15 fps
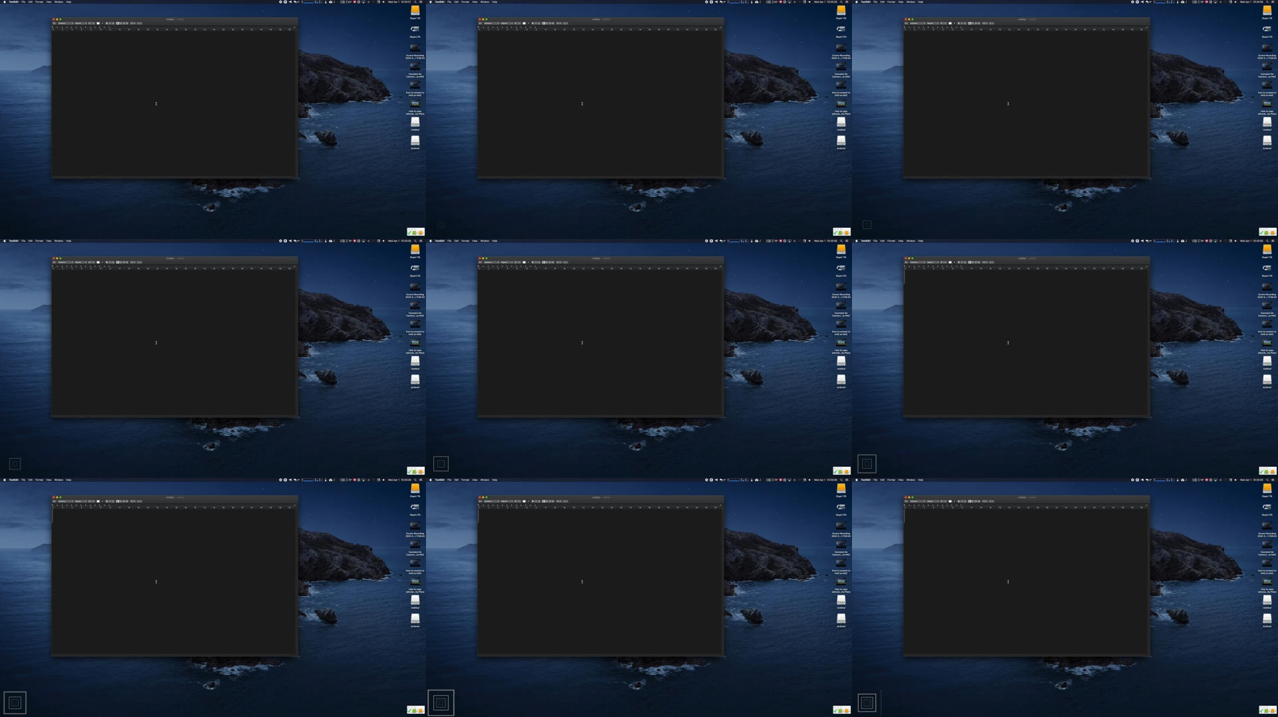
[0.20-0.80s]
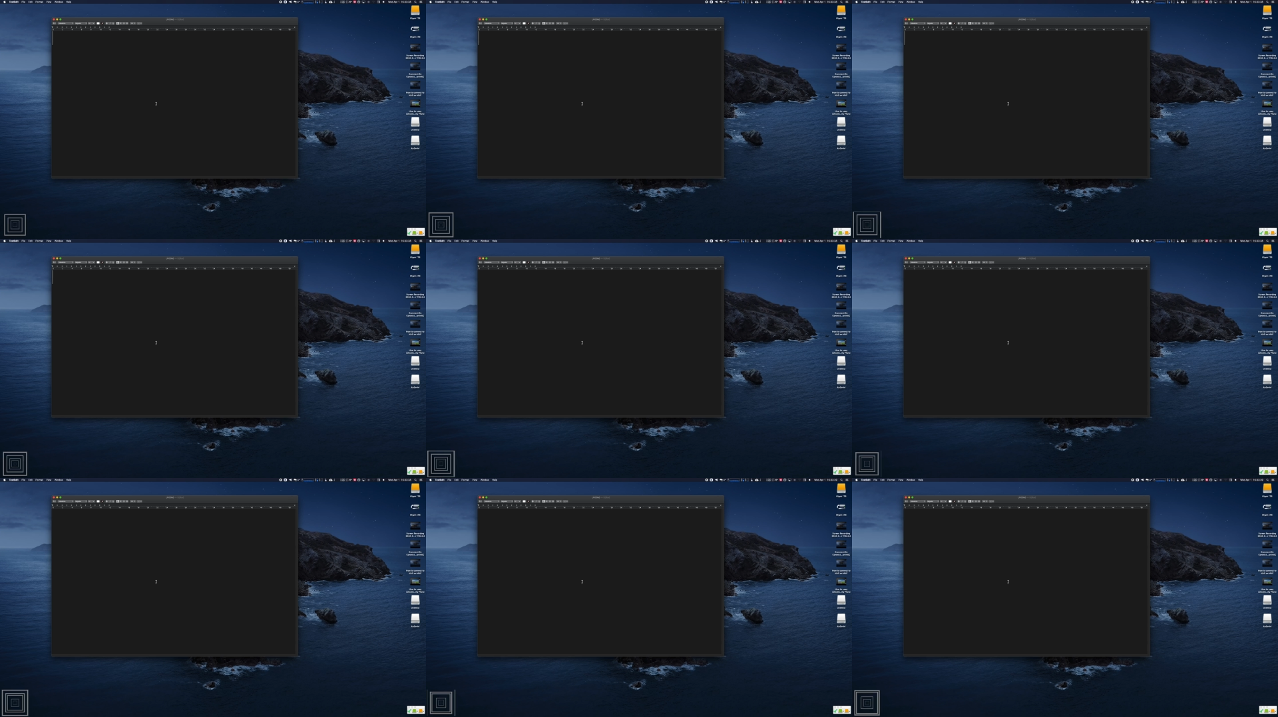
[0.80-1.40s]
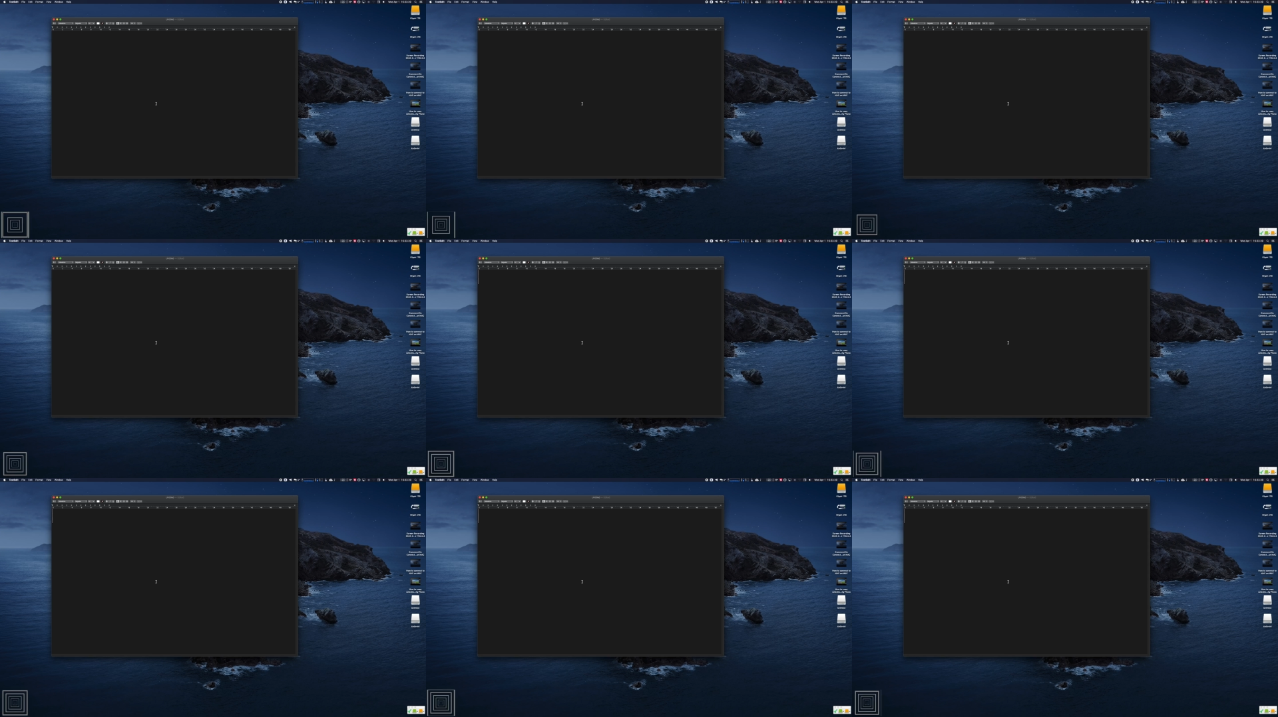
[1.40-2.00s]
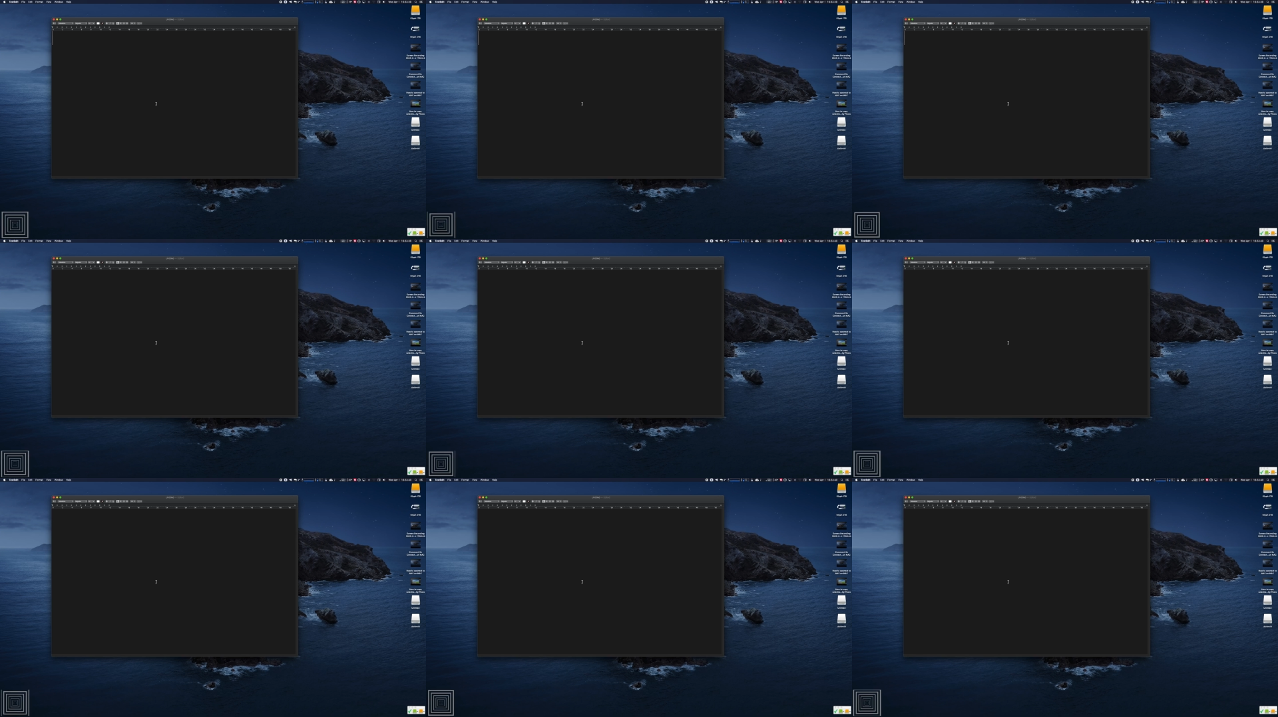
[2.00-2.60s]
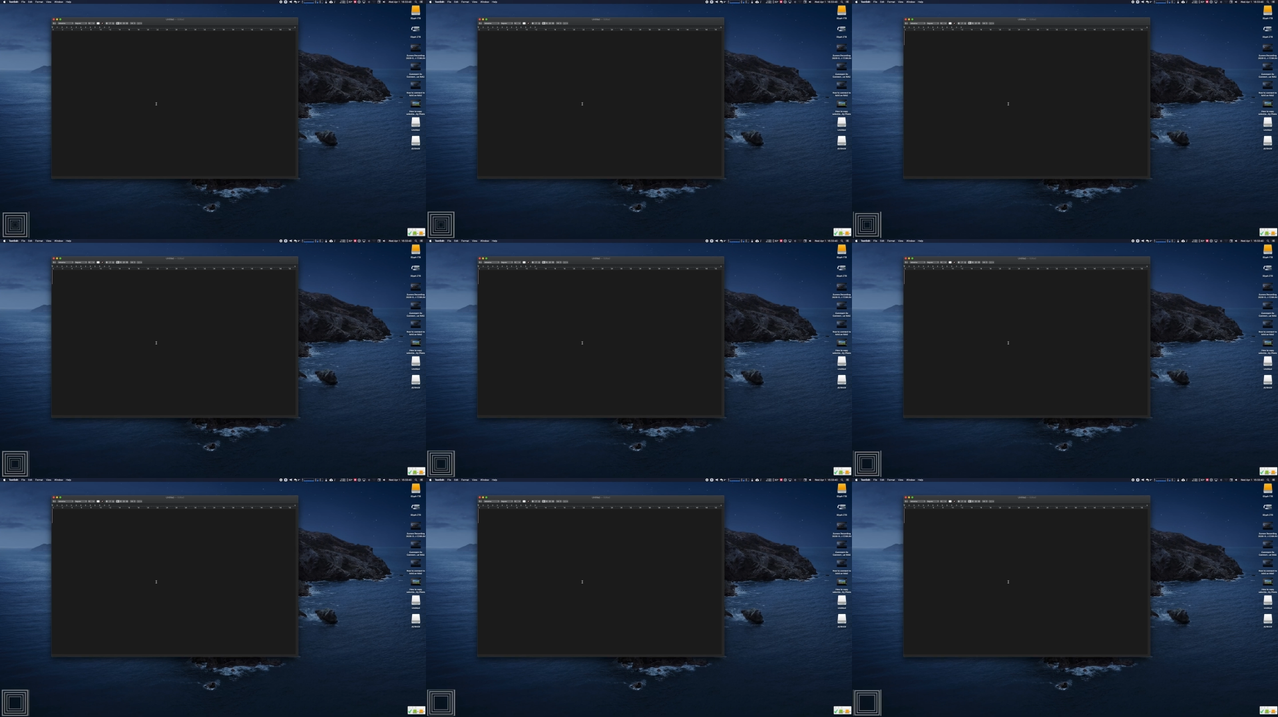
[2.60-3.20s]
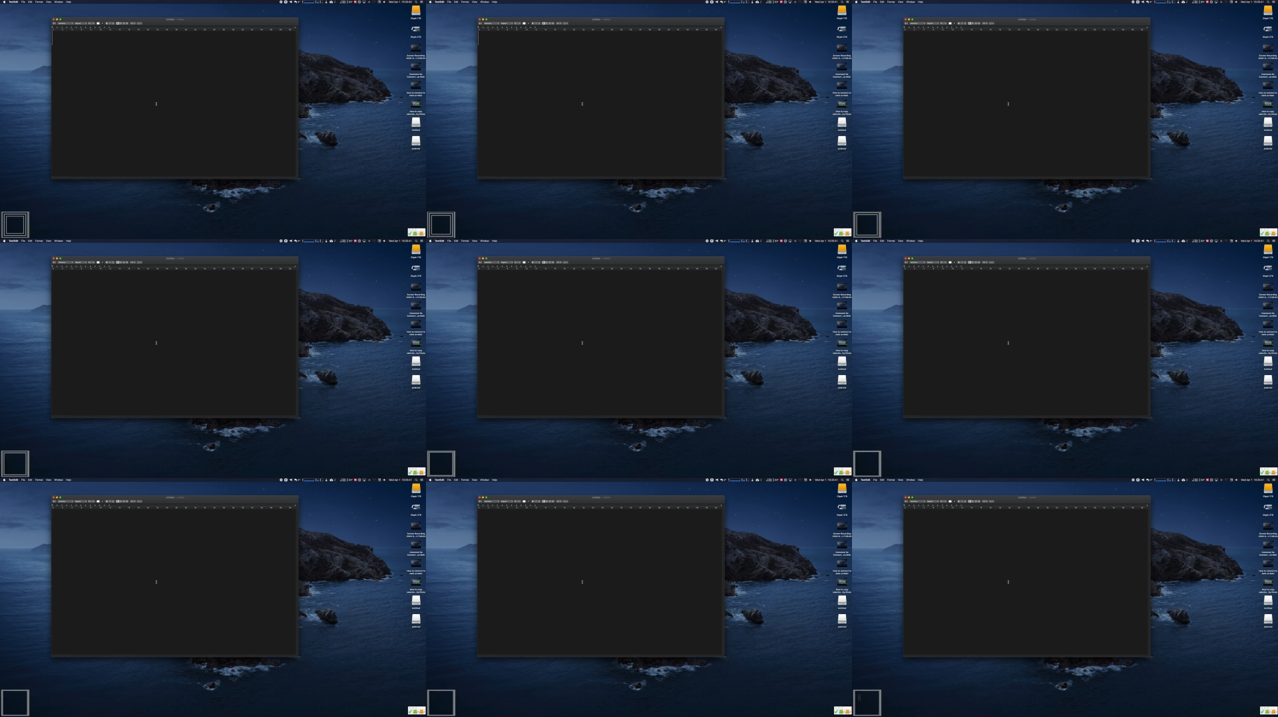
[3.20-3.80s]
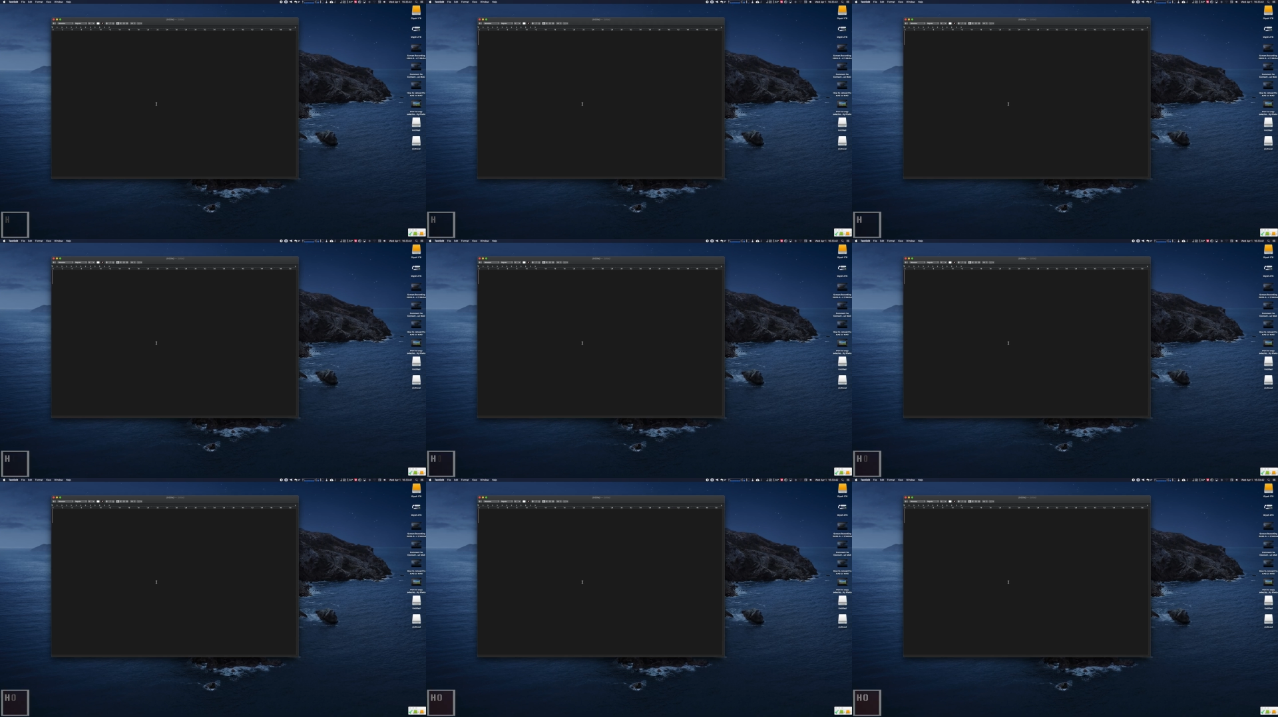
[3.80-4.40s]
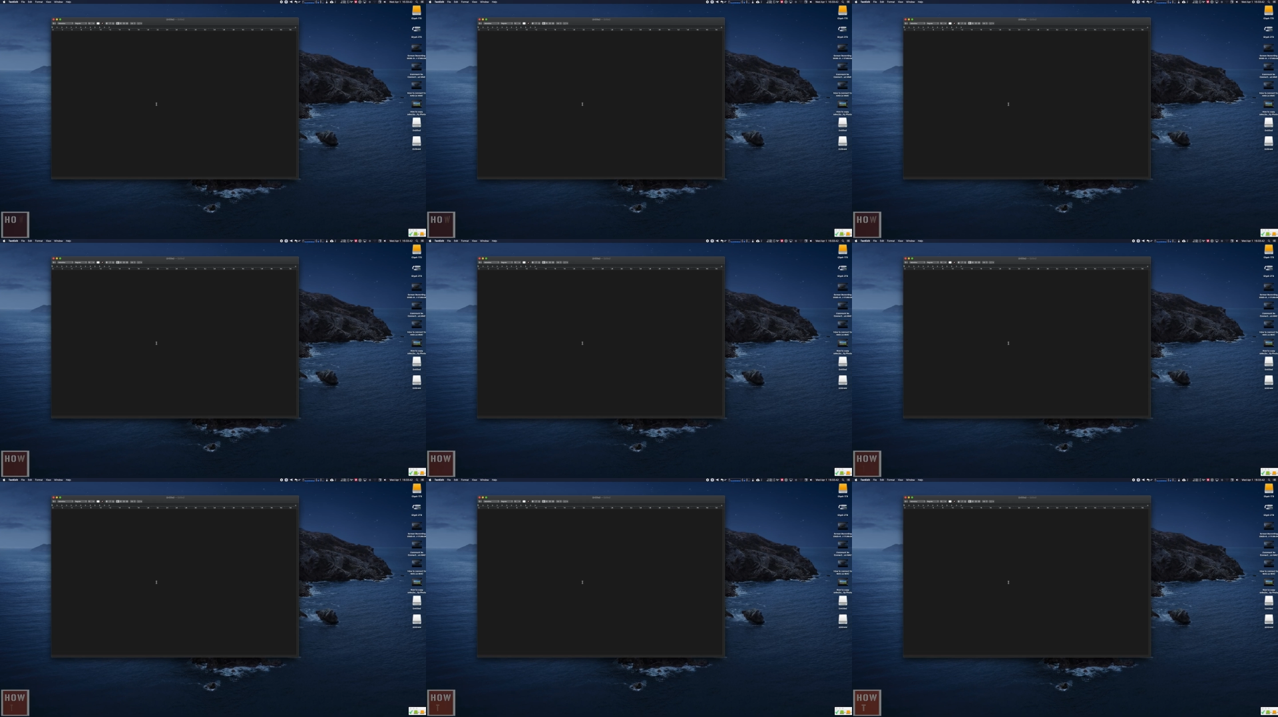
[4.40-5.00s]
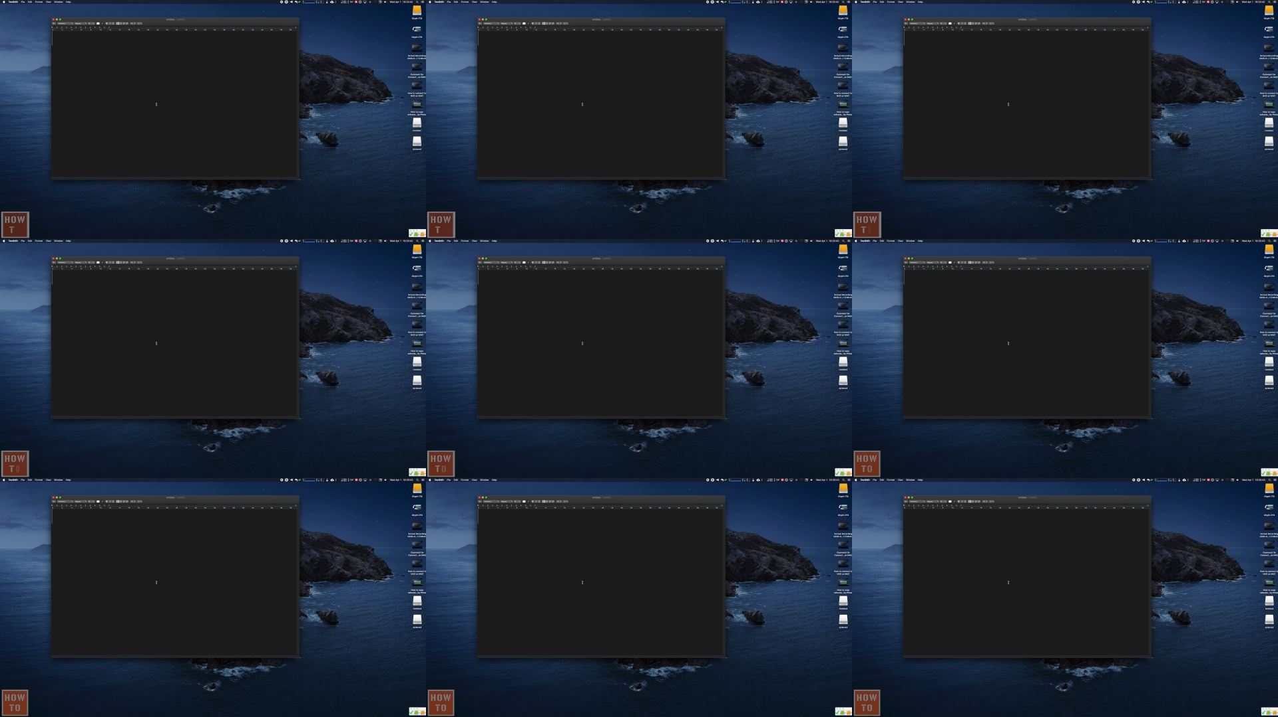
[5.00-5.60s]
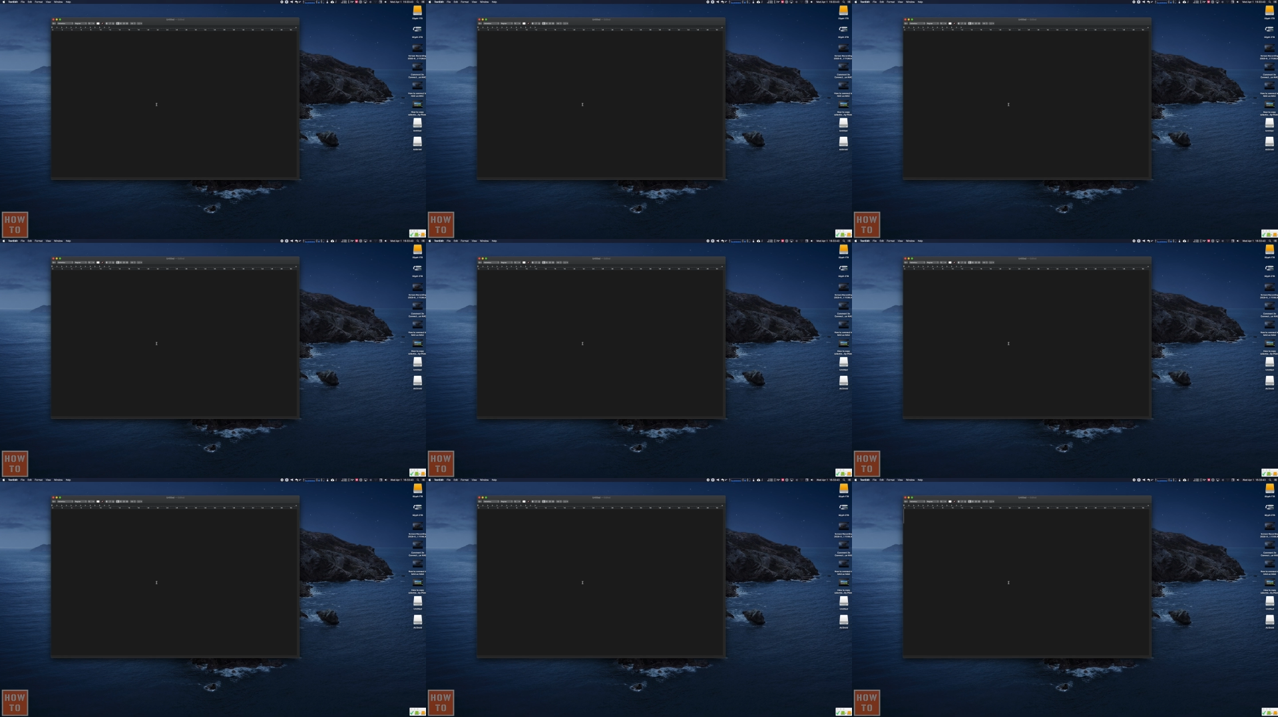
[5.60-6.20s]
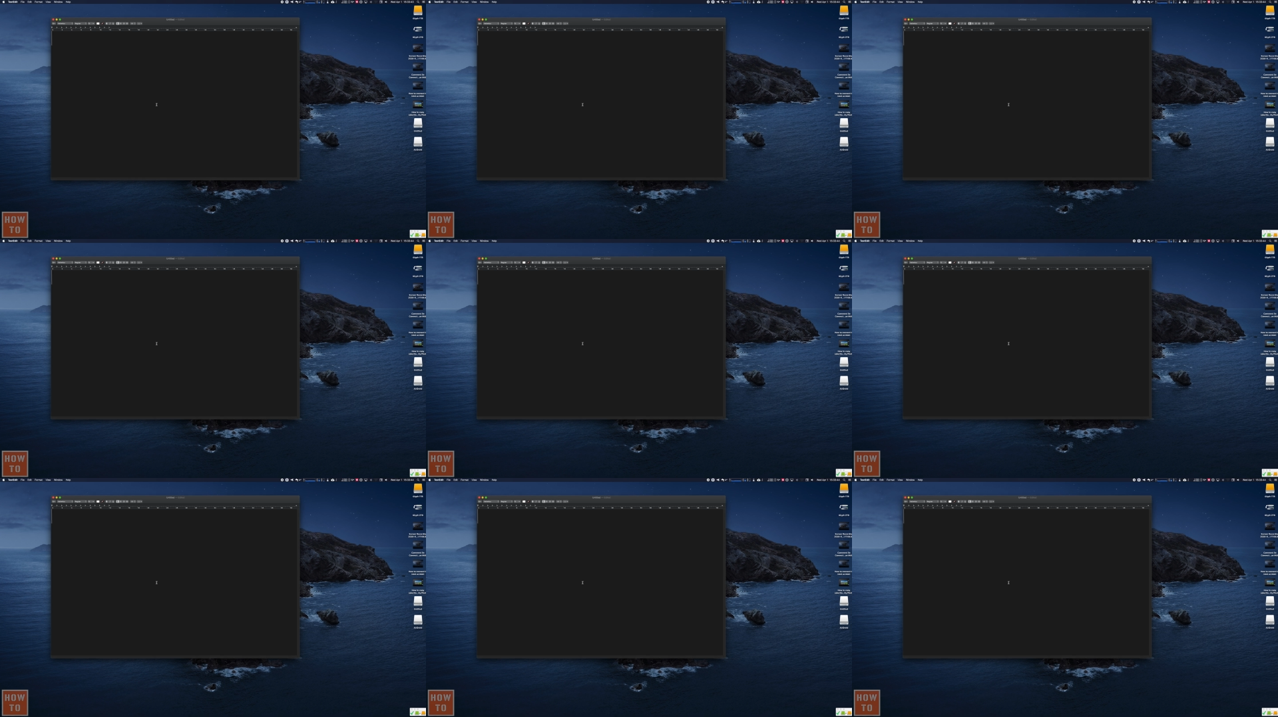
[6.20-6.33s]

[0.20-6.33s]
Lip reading: [unreadable: no face in view]